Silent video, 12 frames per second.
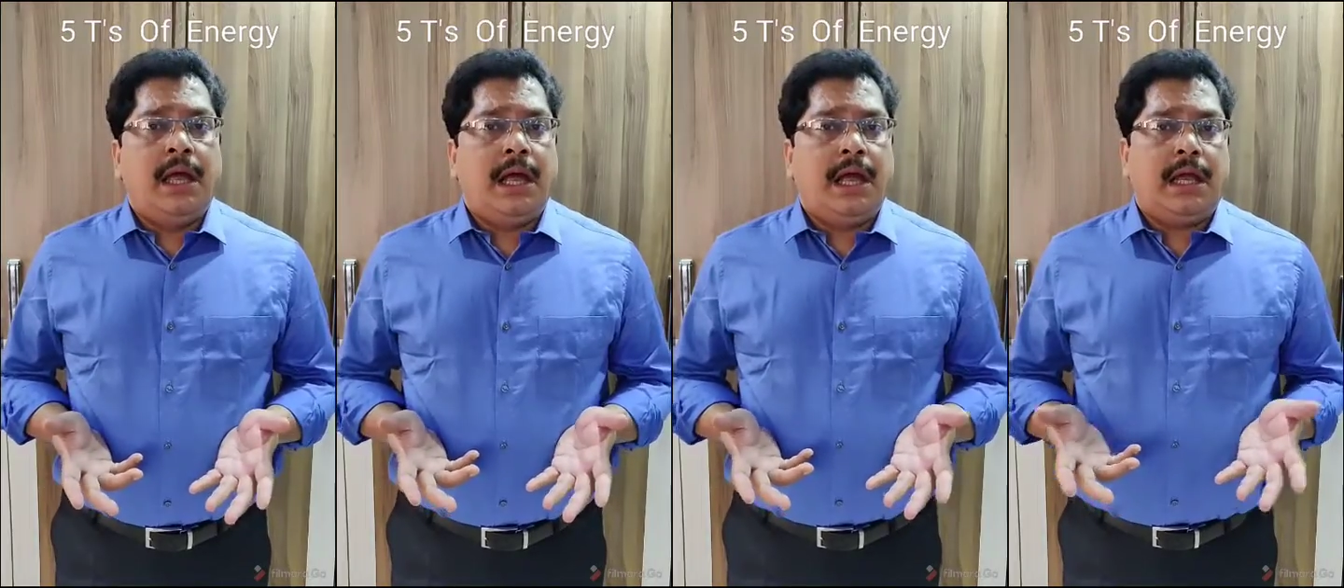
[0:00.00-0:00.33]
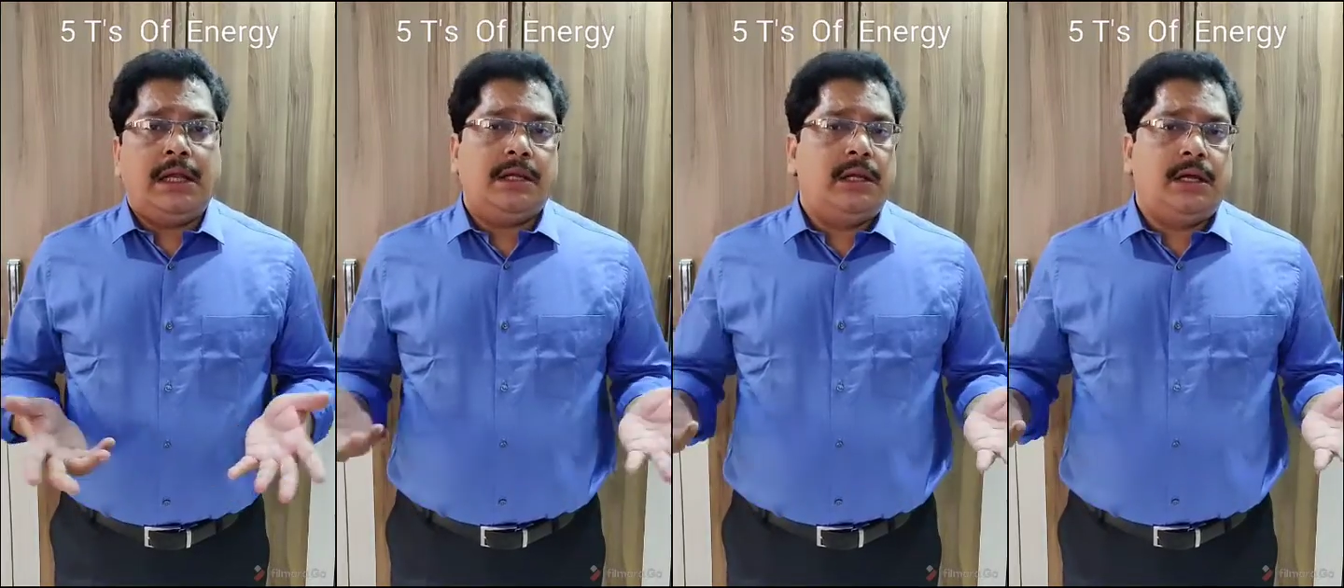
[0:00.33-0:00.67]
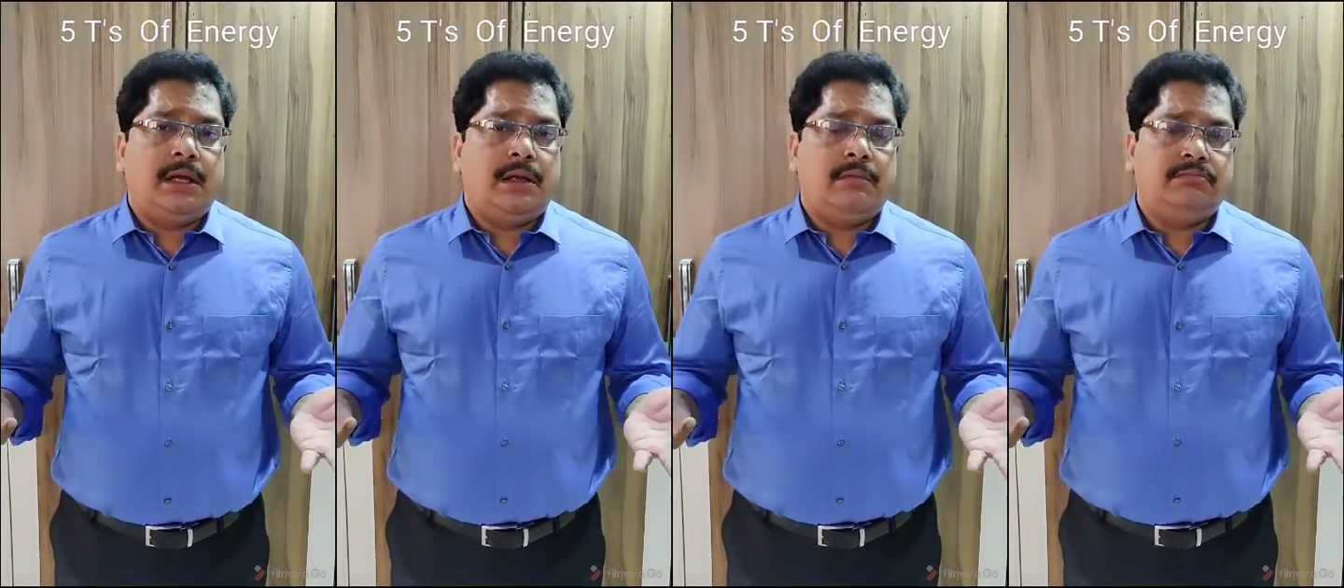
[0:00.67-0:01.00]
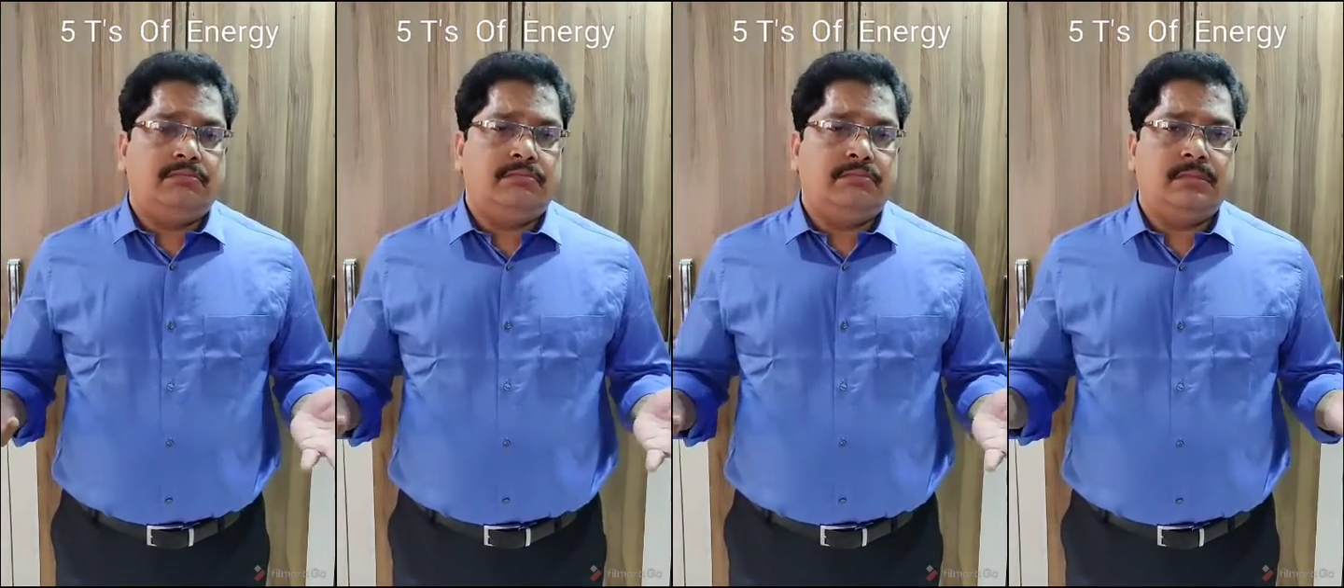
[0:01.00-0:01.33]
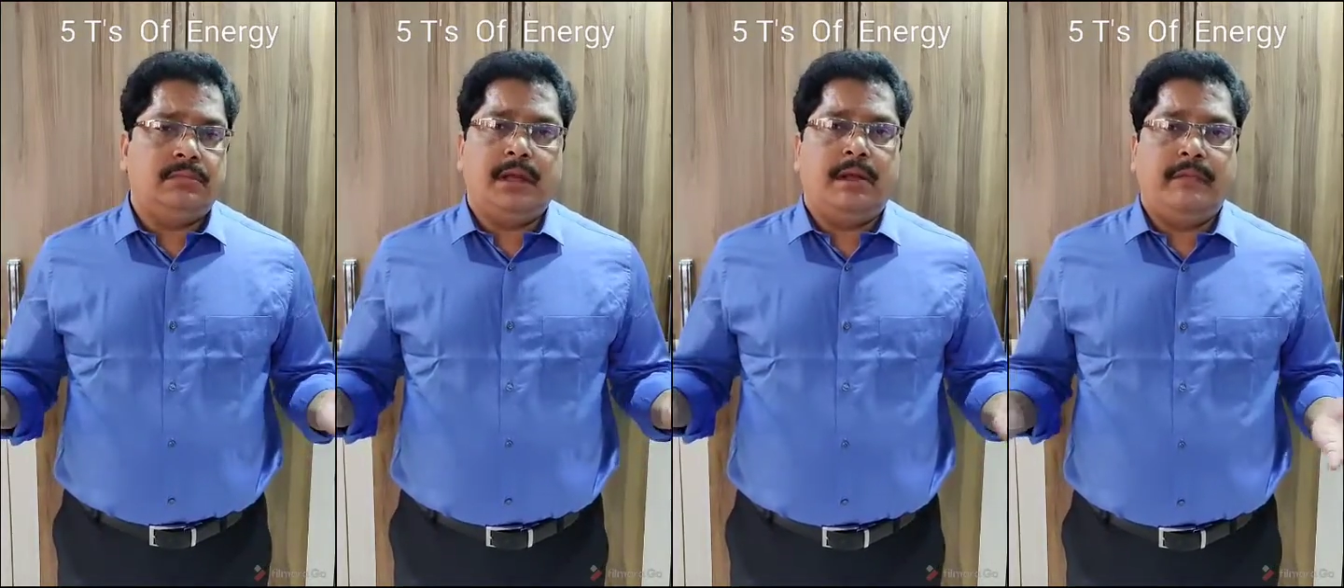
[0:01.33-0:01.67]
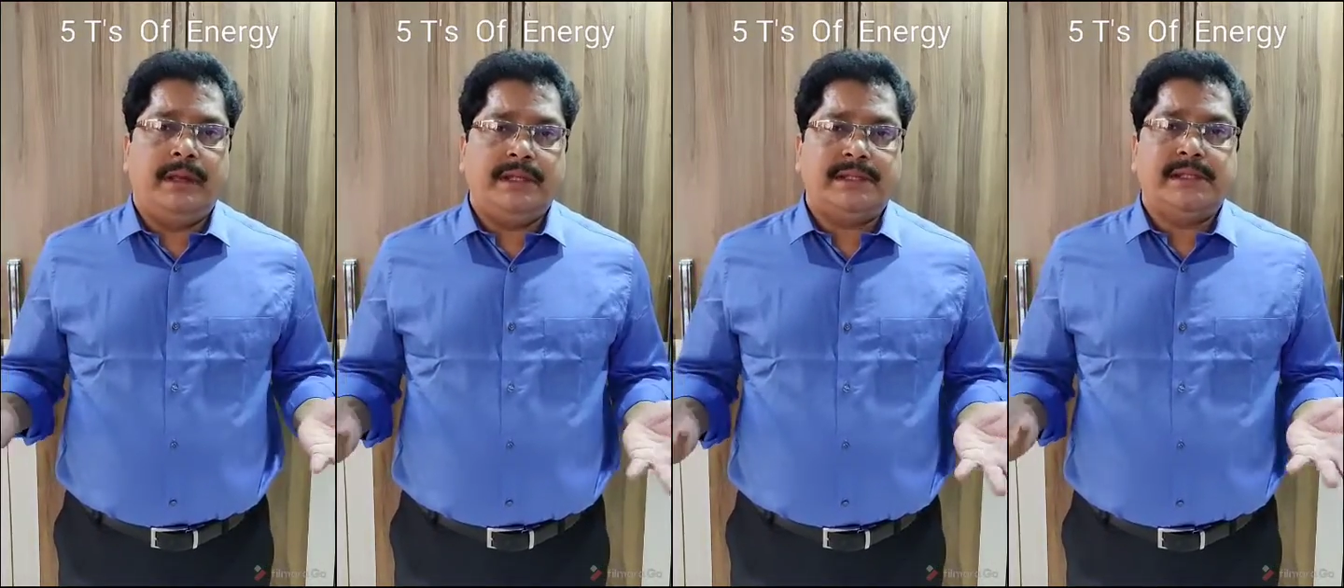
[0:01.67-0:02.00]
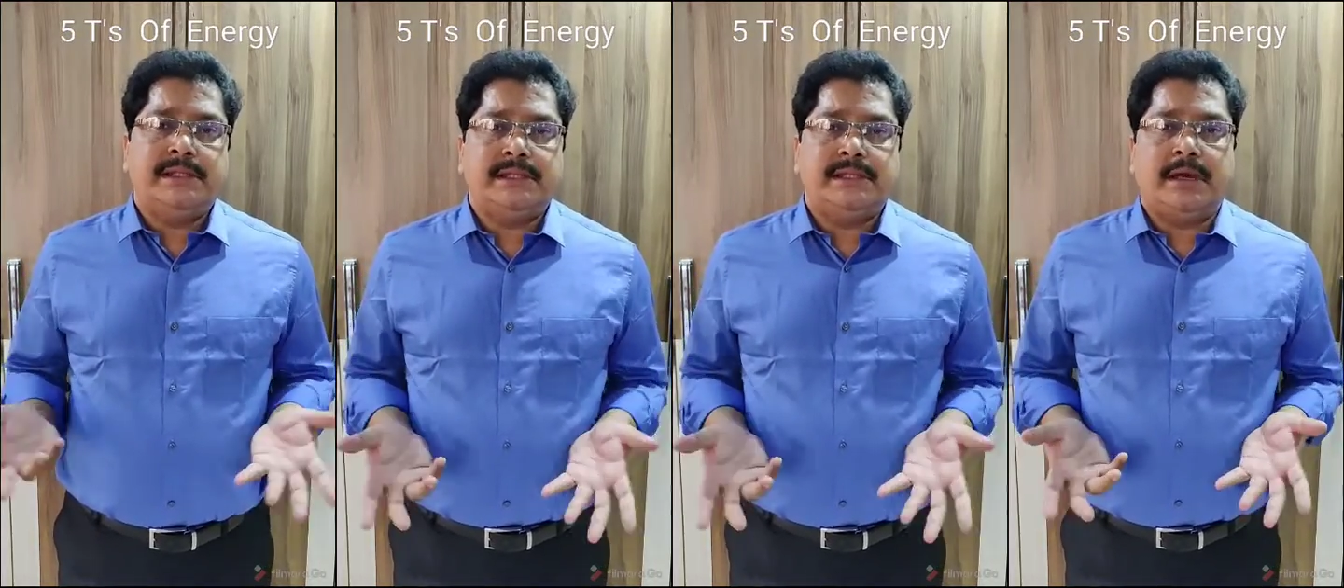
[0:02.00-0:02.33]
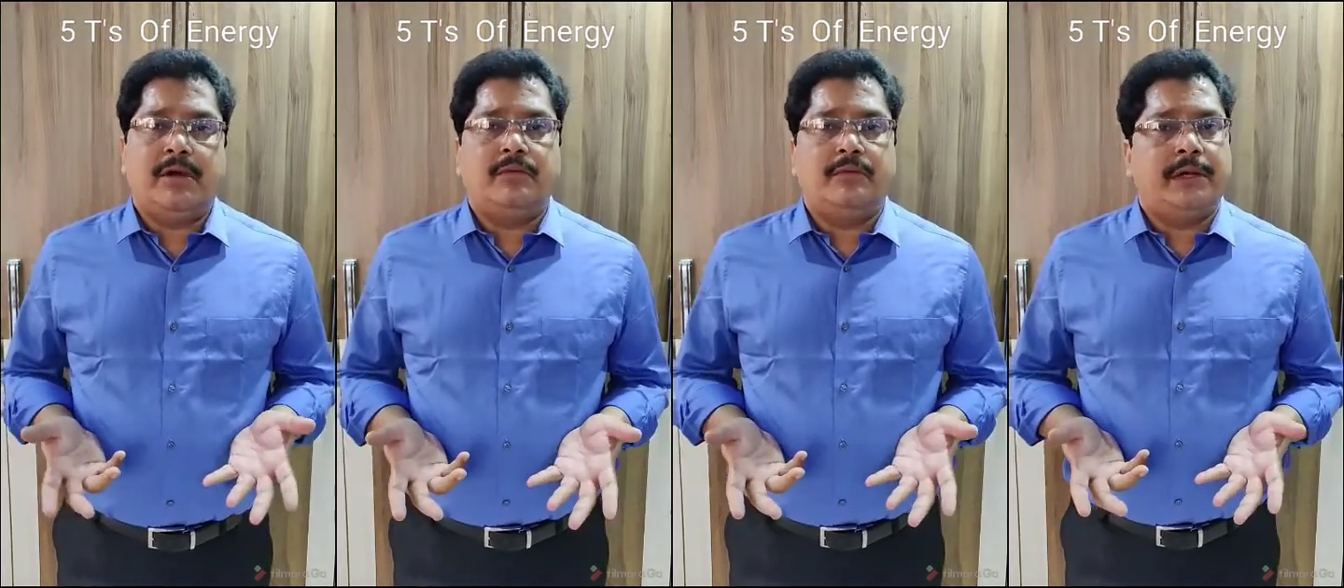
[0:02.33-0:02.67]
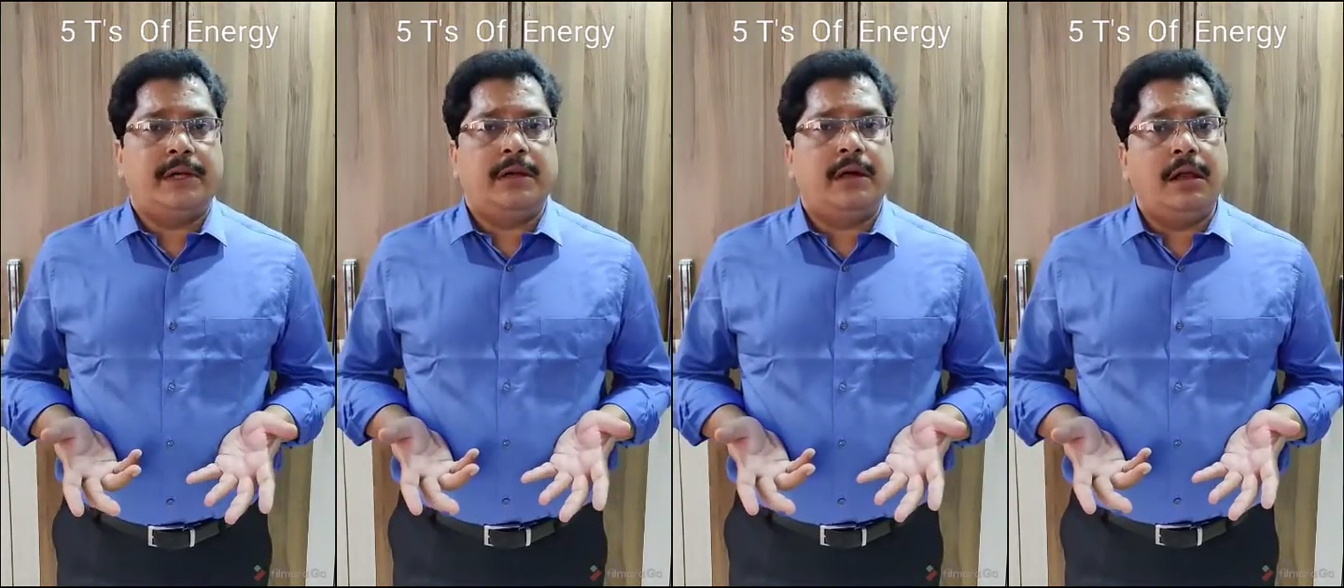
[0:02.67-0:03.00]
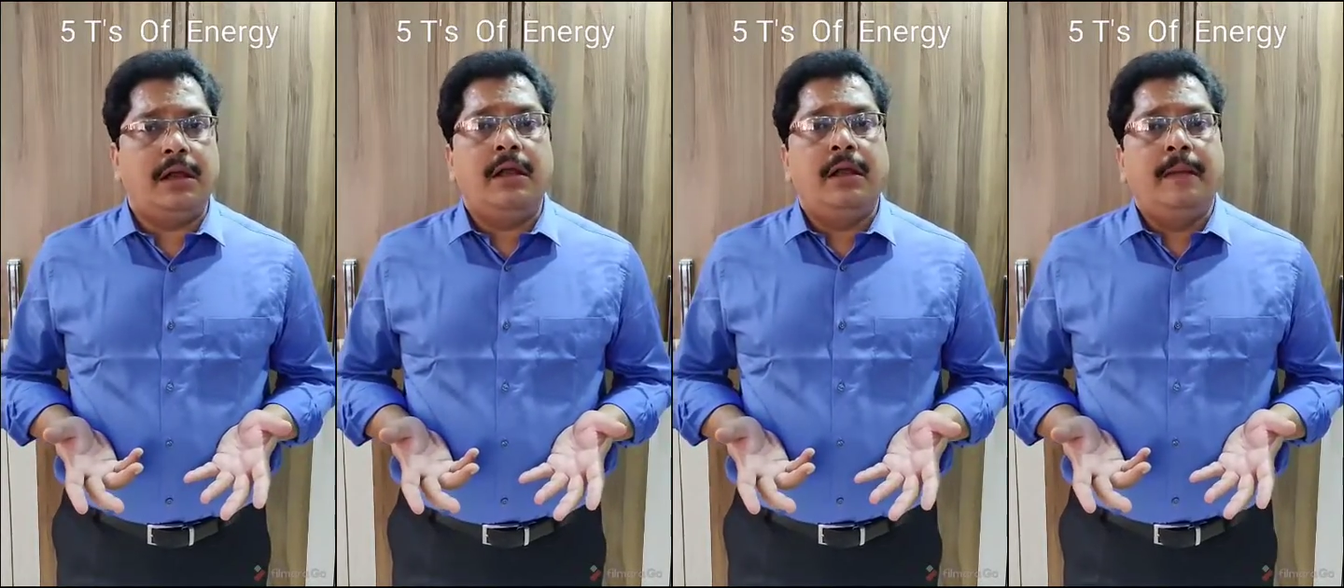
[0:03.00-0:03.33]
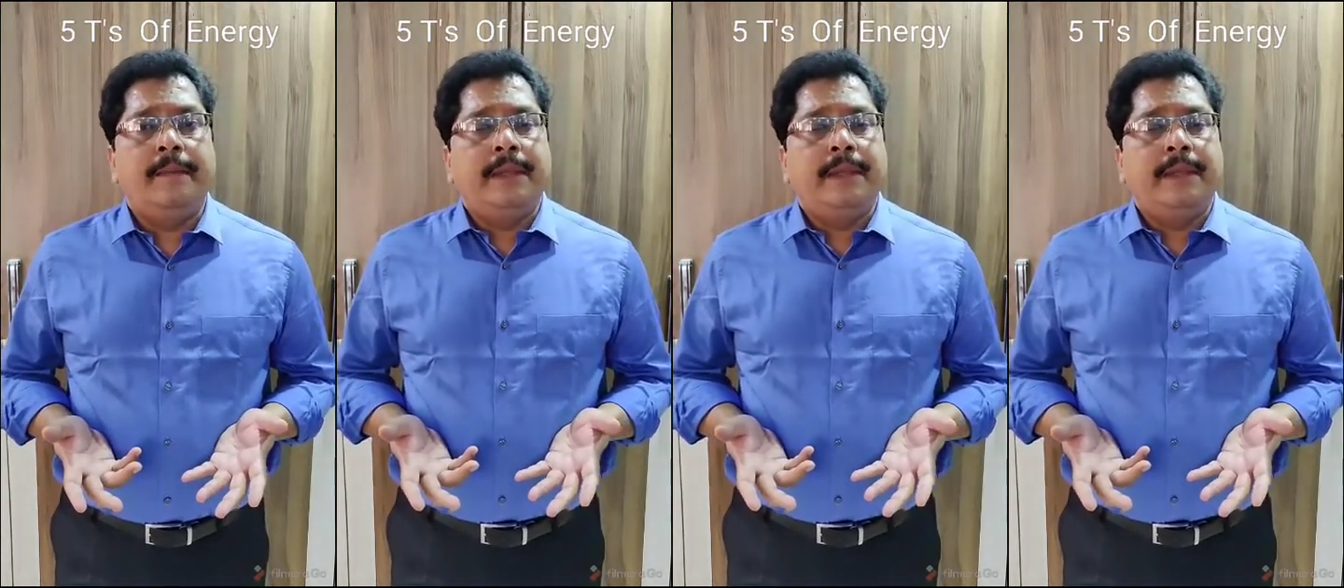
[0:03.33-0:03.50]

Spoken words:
and the machine's output and all.